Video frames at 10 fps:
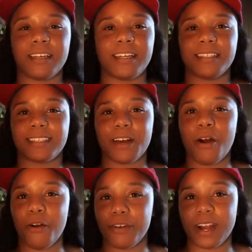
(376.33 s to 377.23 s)
And he said,
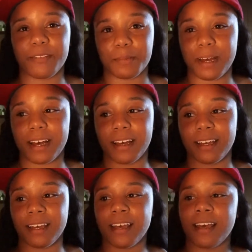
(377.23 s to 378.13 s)
oh, never
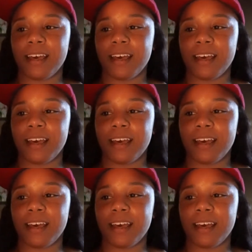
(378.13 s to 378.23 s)
mind.